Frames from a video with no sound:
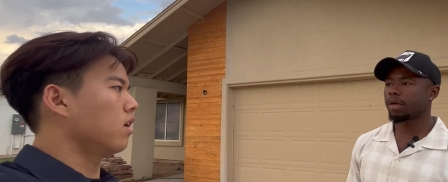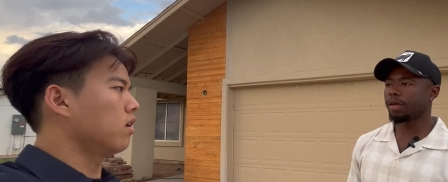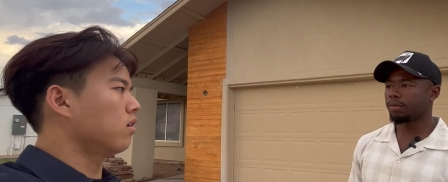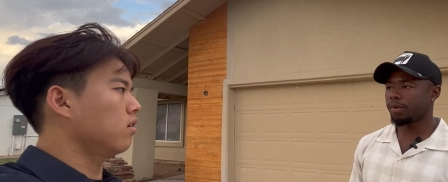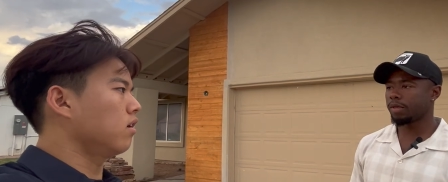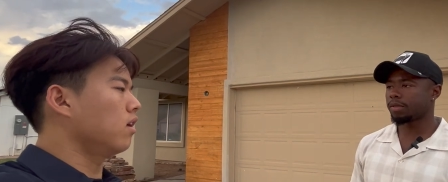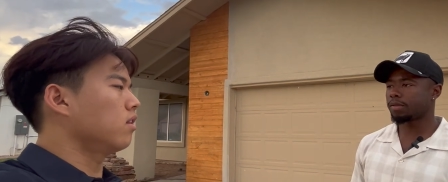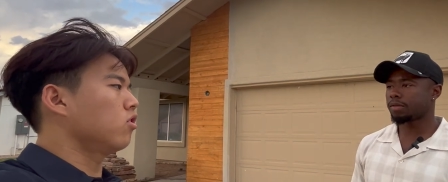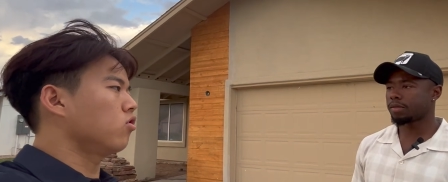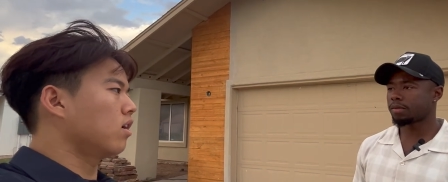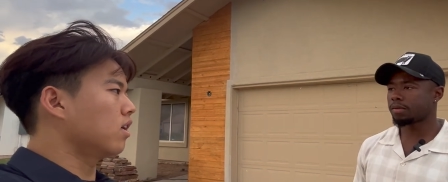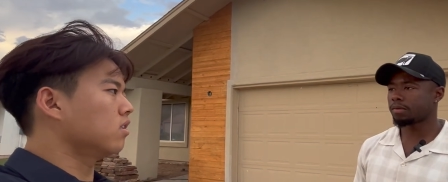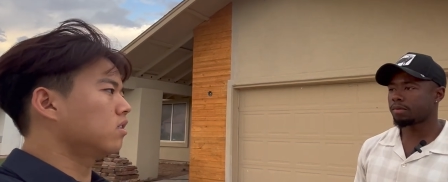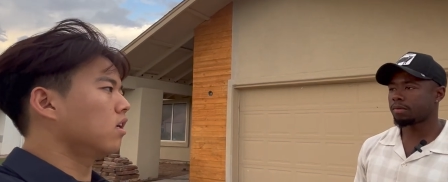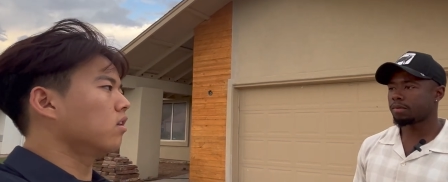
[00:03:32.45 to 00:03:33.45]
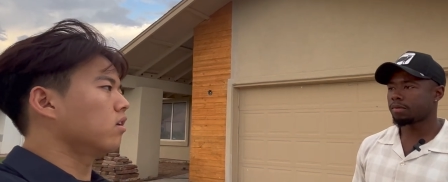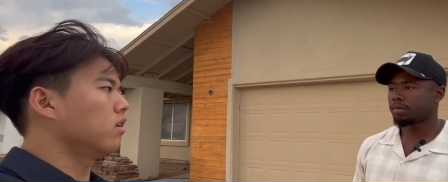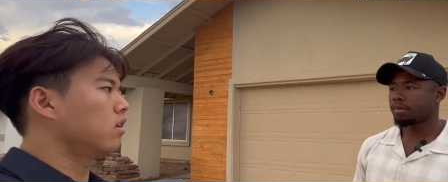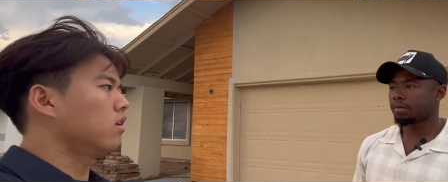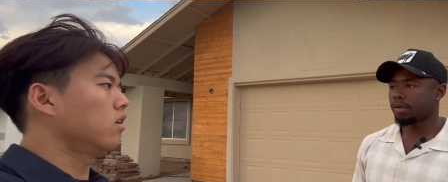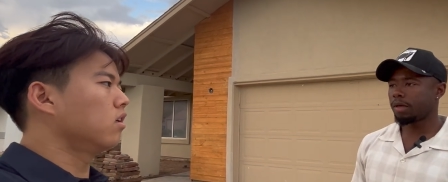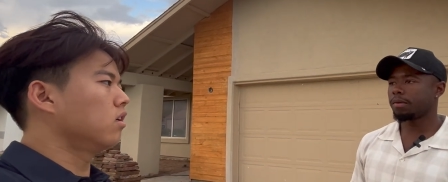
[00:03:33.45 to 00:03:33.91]
Speaker 1: yeah. Eight weeks, and then you got to sell it.
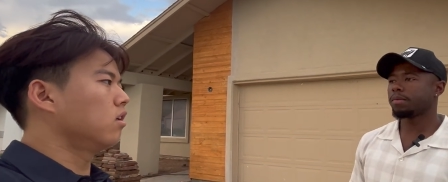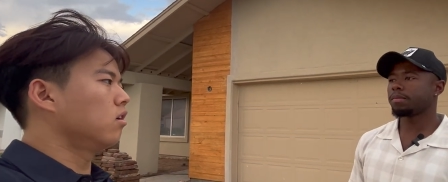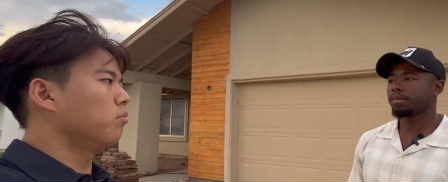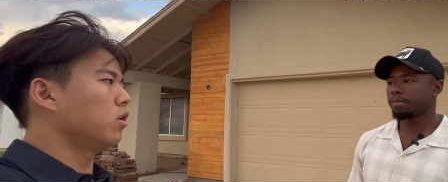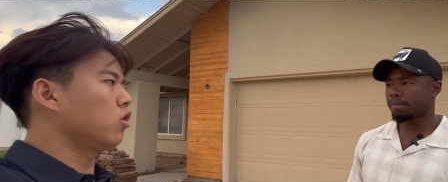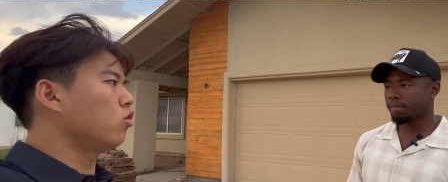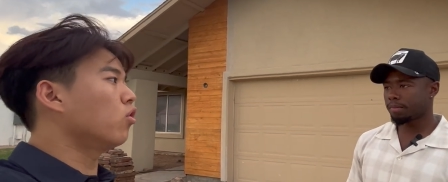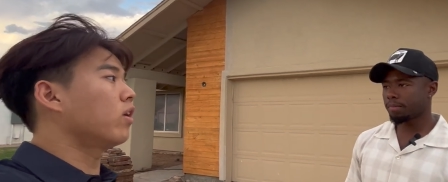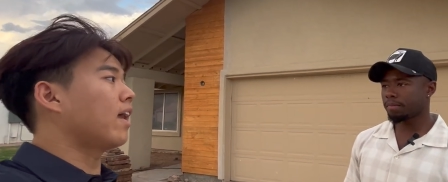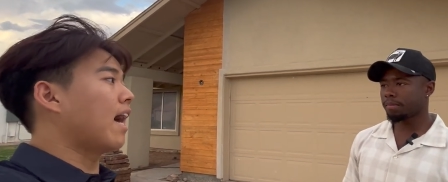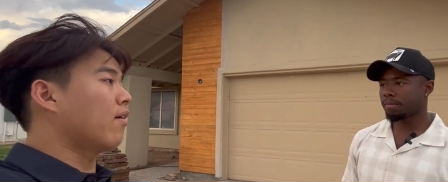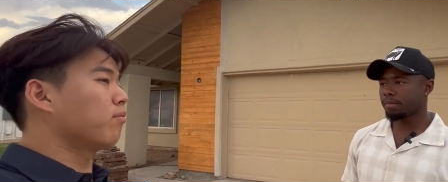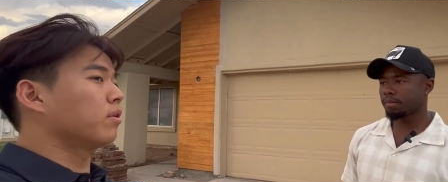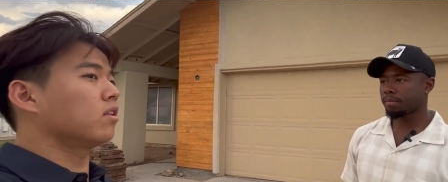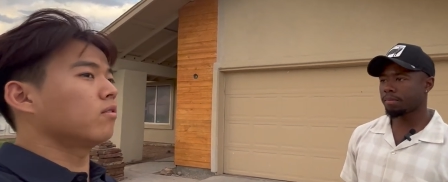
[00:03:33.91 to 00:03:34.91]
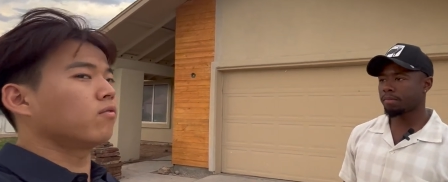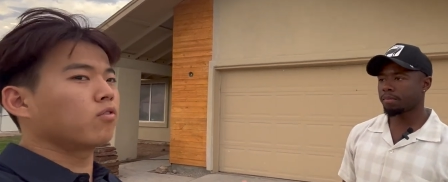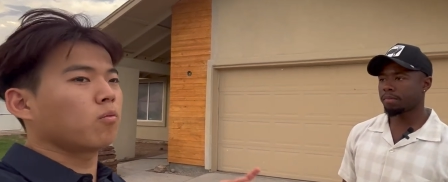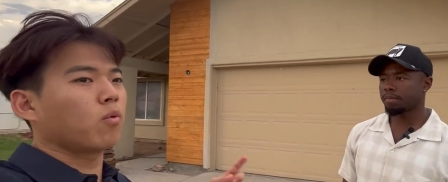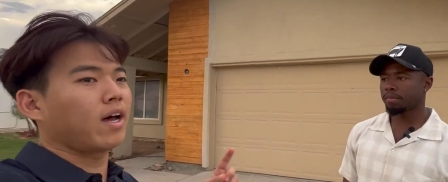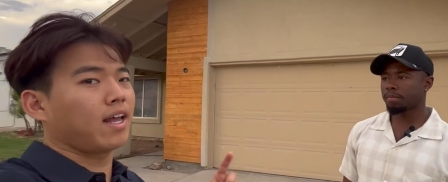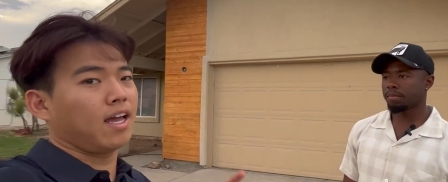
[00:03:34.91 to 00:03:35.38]
Yep. But you already have. But then
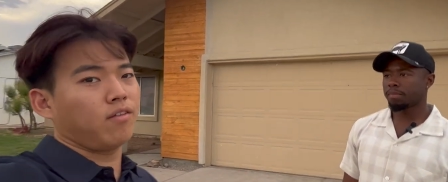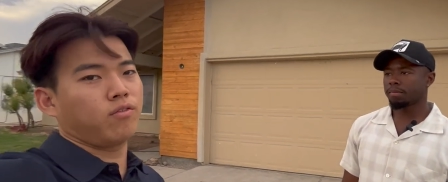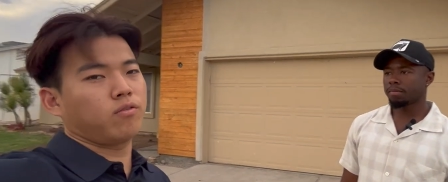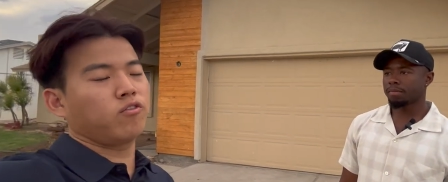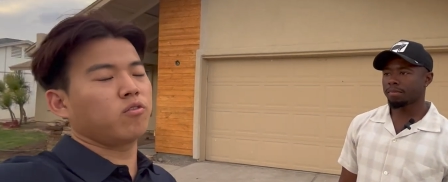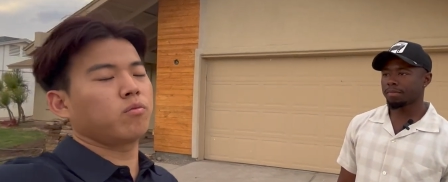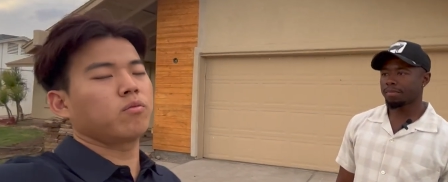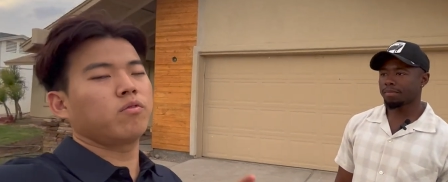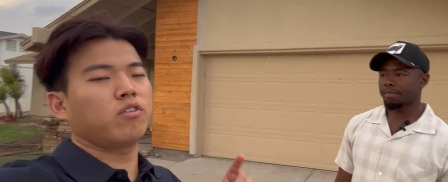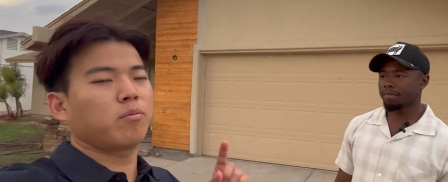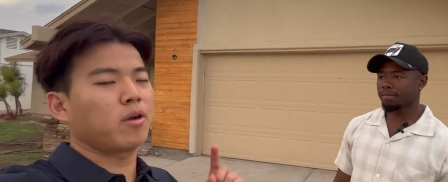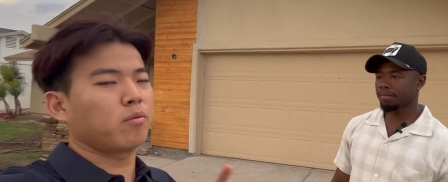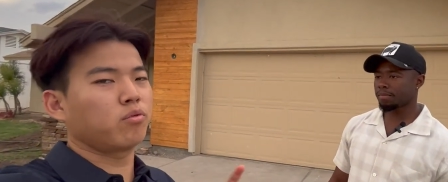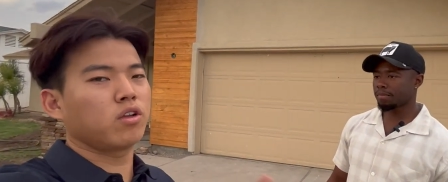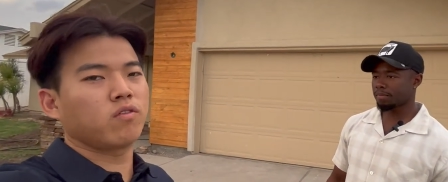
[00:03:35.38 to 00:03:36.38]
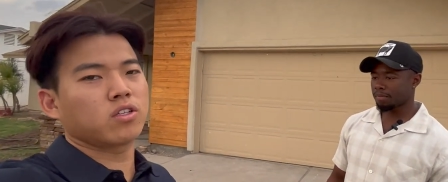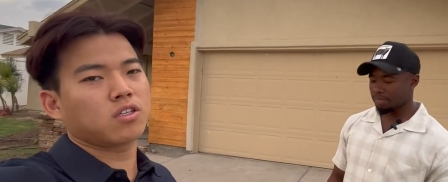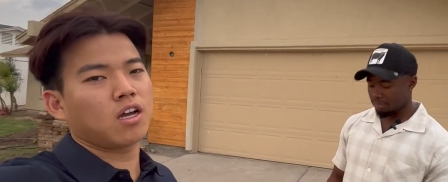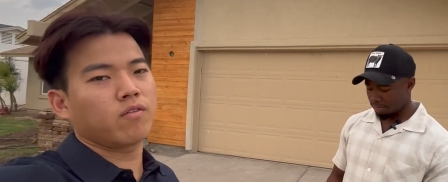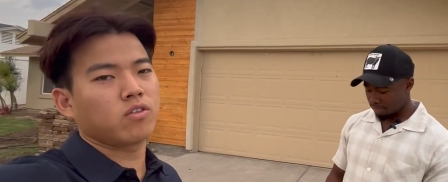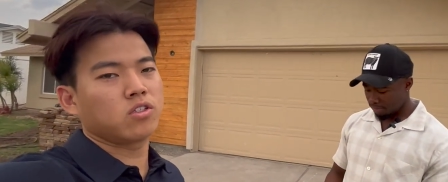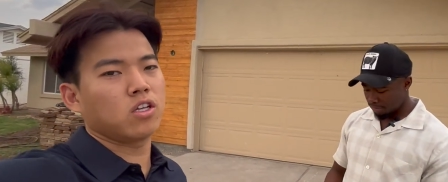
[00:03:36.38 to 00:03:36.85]
from what I from from our previous
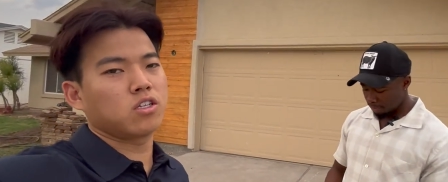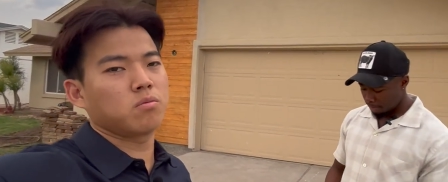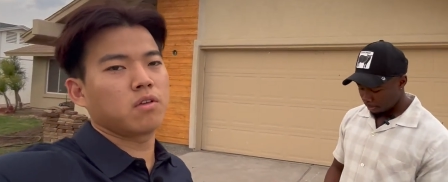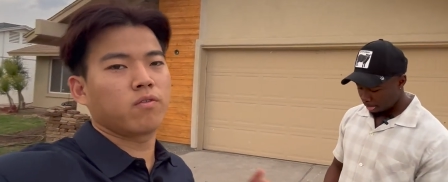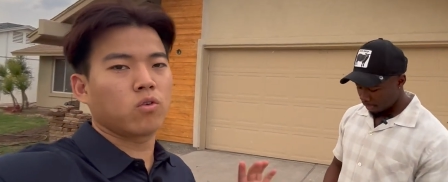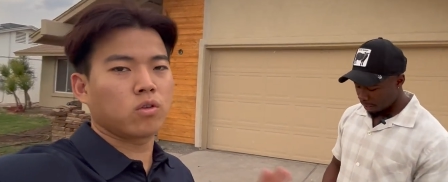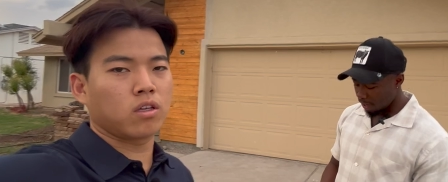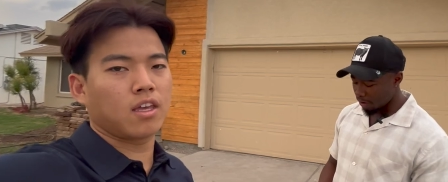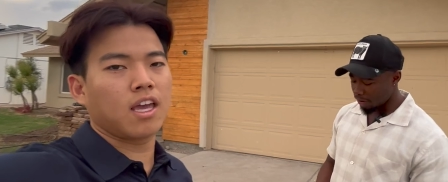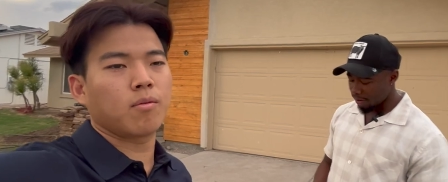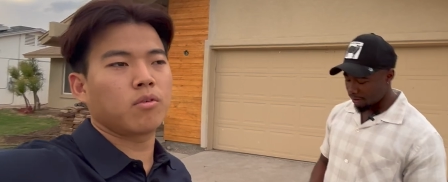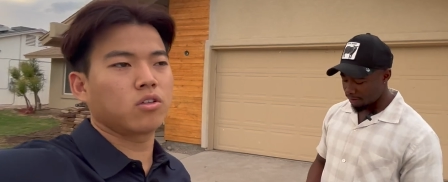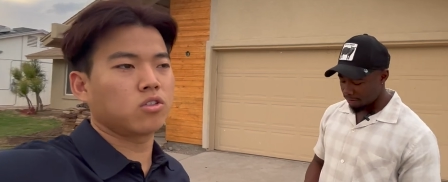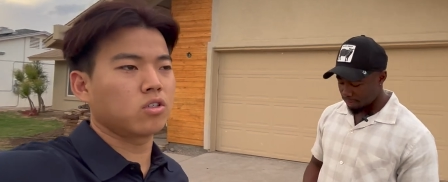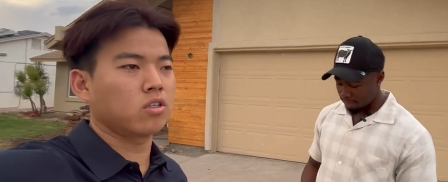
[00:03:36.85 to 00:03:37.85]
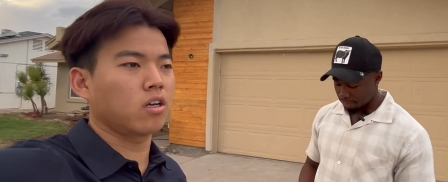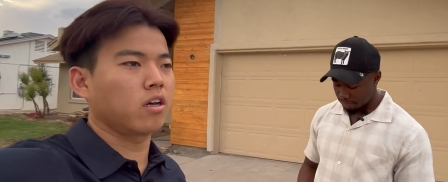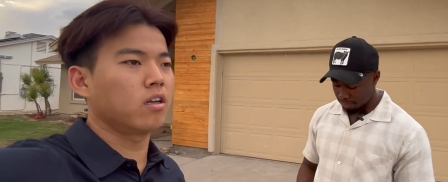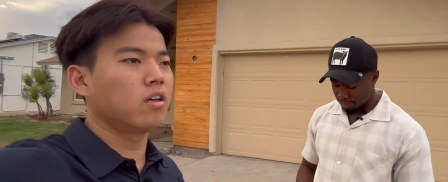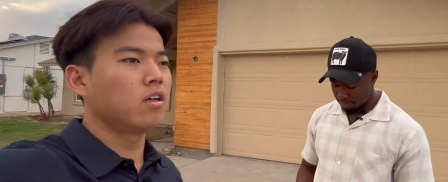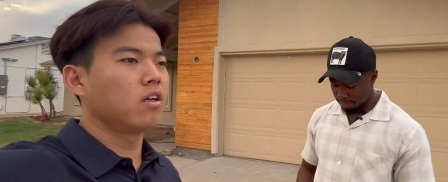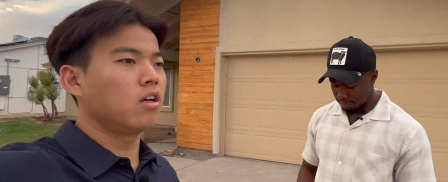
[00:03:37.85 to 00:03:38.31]
conversation before the oh, camera yeah. turned
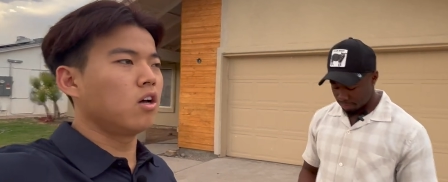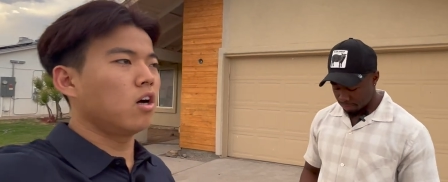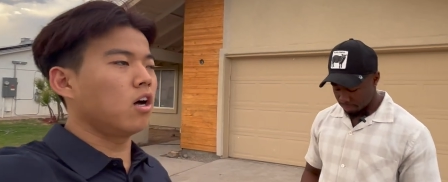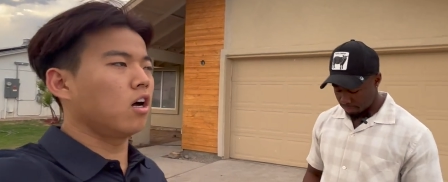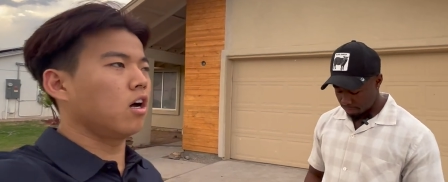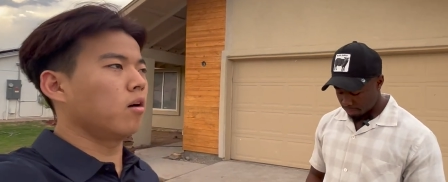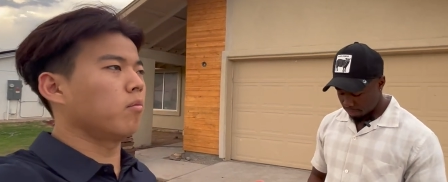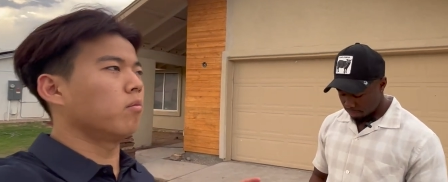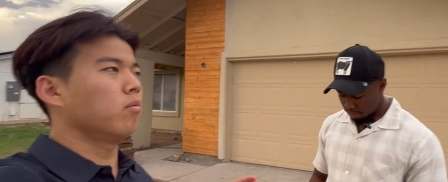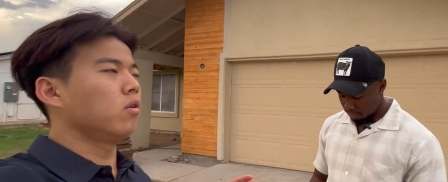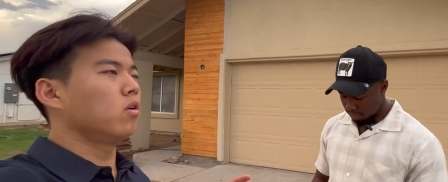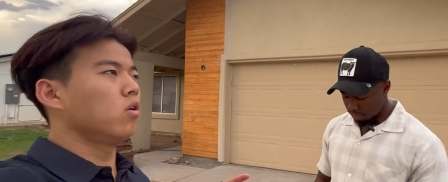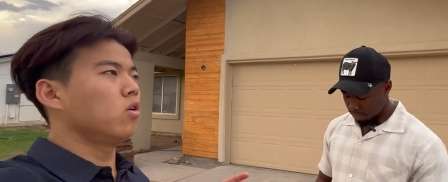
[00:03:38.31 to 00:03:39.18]
on, um,